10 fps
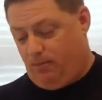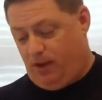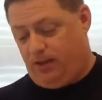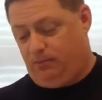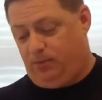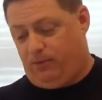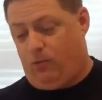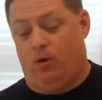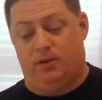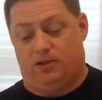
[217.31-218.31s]
But
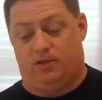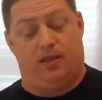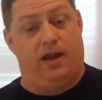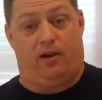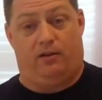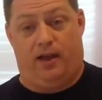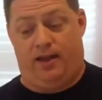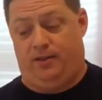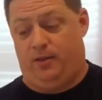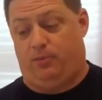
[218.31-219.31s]
performance is there
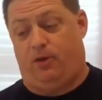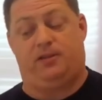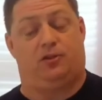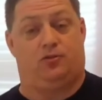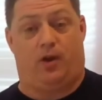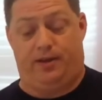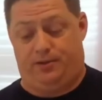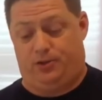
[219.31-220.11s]
and the price is right.